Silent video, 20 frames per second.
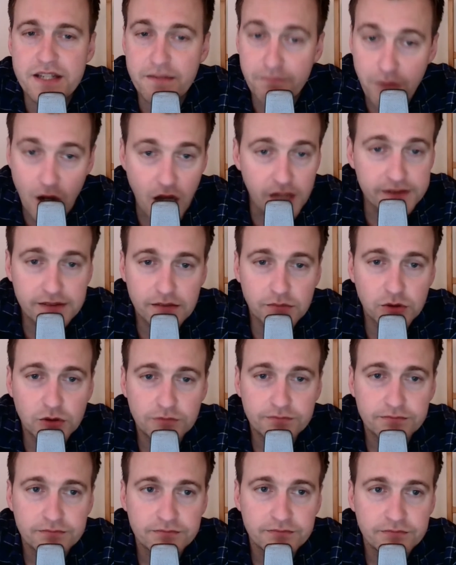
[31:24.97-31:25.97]

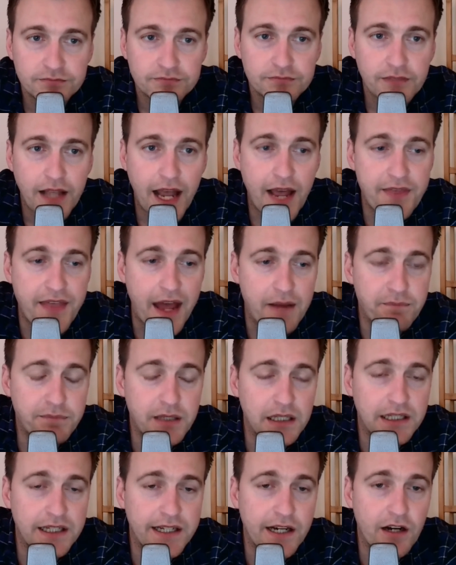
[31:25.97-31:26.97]
impossible, and that the
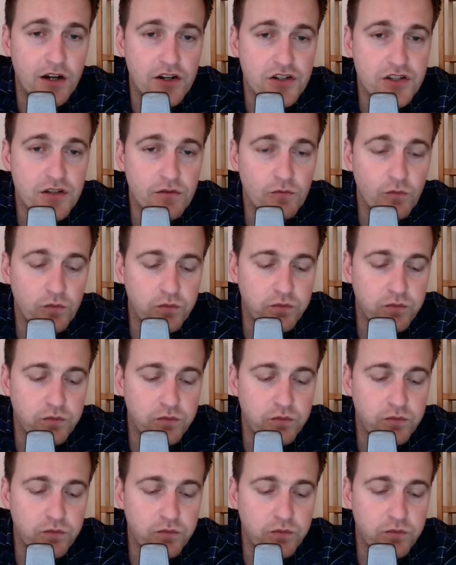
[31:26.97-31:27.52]
billionaires